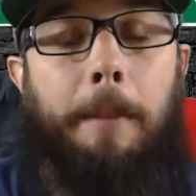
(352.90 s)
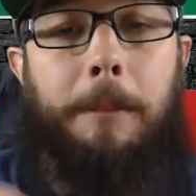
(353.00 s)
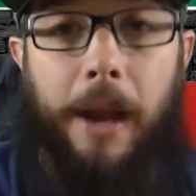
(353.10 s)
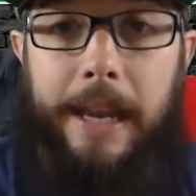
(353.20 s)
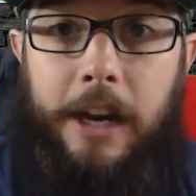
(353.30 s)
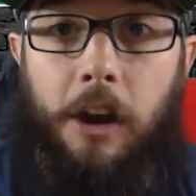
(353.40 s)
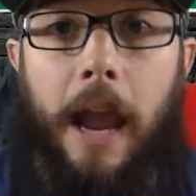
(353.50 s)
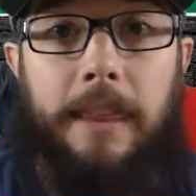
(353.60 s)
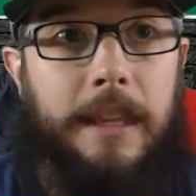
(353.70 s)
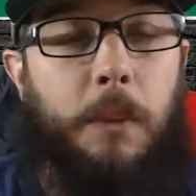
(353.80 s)
But here,
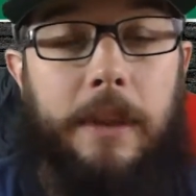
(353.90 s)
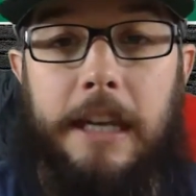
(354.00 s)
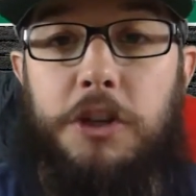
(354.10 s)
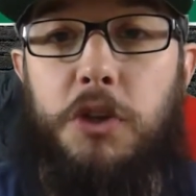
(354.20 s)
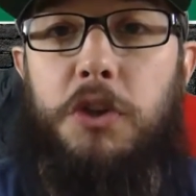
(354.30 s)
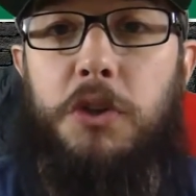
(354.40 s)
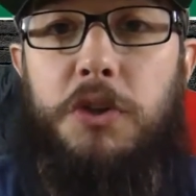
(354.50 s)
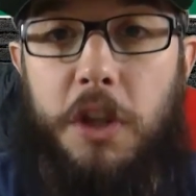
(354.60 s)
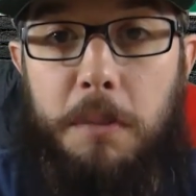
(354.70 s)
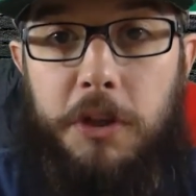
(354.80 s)
I think when they do
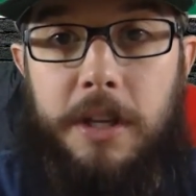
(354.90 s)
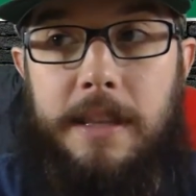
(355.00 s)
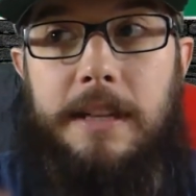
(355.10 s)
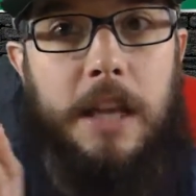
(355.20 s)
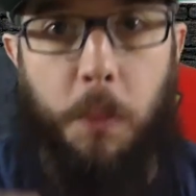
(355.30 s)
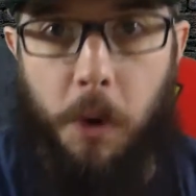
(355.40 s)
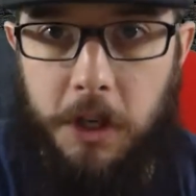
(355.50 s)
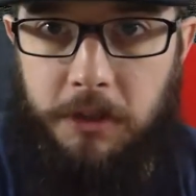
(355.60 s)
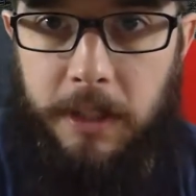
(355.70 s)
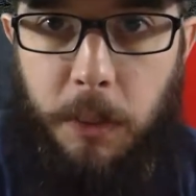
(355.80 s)
slow motion things, it
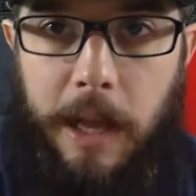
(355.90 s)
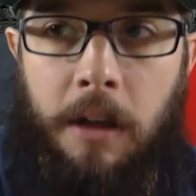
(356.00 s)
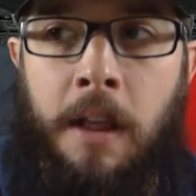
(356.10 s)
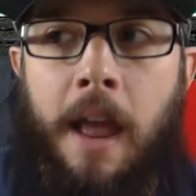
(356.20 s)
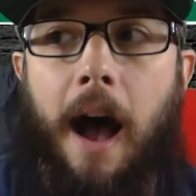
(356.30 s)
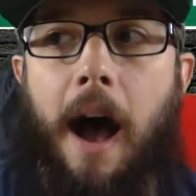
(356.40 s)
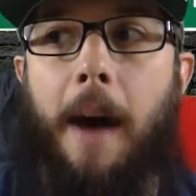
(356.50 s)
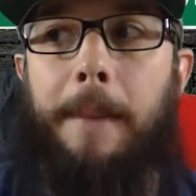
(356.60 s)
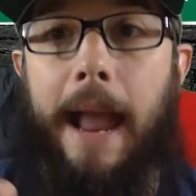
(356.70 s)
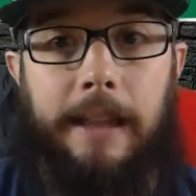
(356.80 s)
works really well.
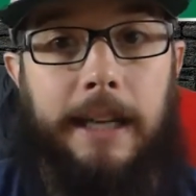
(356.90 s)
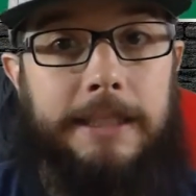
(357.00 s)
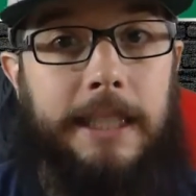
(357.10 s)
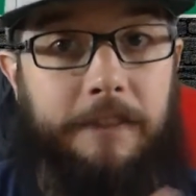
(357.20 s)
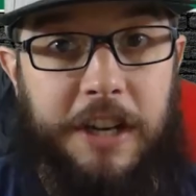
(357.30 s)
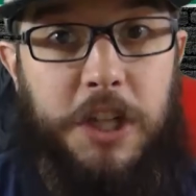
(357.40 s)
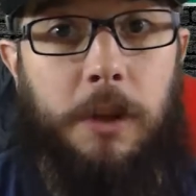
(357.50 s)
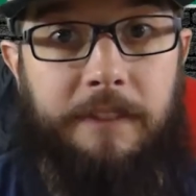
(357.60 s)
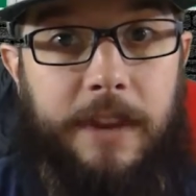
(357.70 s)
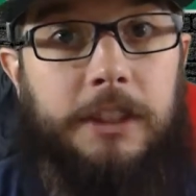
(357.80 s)
And like I said, the
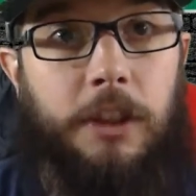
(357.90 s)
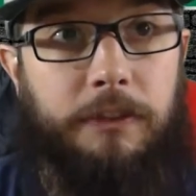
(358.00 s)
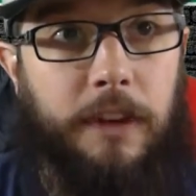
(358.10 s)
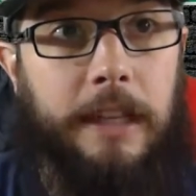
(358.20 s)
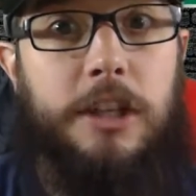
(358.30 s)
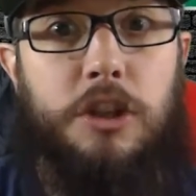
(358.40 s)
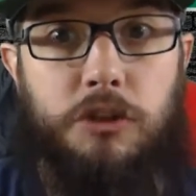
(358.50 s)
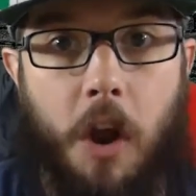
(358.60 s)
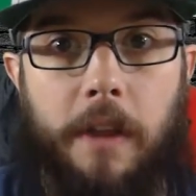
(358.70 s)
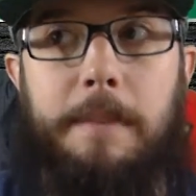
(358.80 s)
visual effects are really
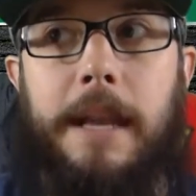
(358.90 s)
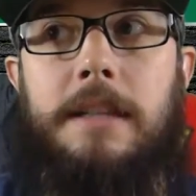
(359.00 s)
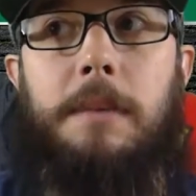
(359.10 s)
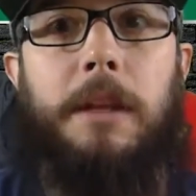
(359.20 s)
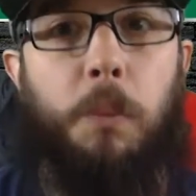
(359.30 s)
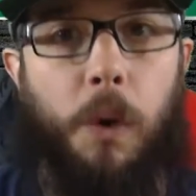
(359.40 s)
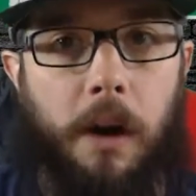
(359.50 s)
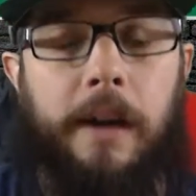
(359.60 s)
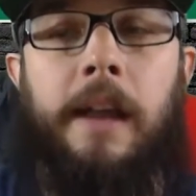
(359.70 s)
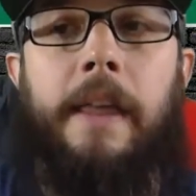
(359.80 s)
strong. They made something
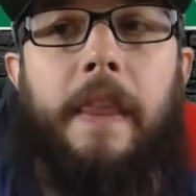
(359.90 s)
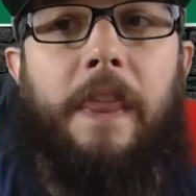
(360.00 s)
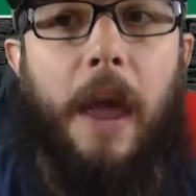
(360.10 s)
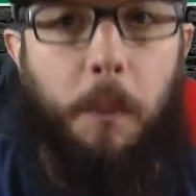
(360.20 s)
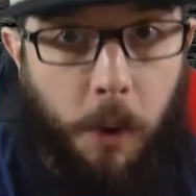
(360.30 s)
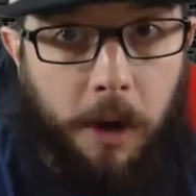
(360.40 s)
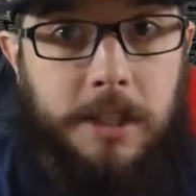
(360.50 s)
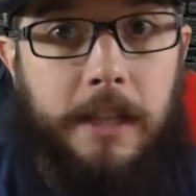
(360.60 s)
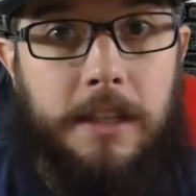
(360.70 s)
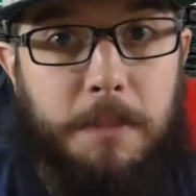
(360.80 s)
work that
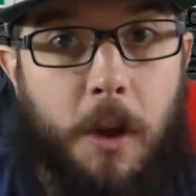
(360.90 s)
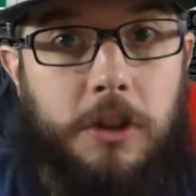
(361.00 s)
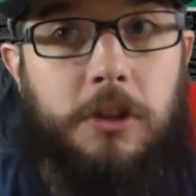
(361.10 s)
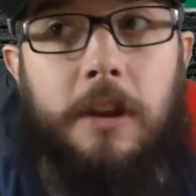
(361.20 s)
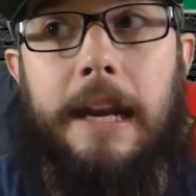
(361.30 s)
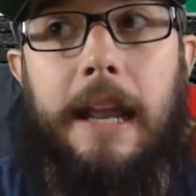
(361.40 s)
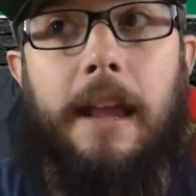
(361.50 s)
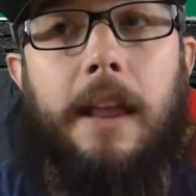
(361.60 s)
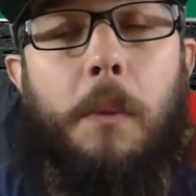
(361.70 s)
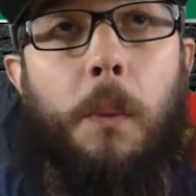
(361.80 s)
works on the small screen
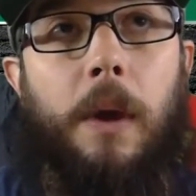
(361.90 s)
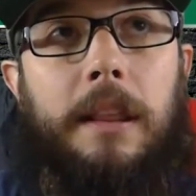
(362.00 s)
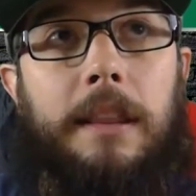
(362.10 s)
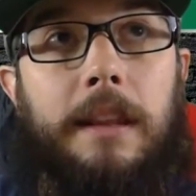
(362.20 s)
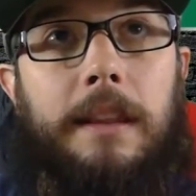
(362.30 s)
with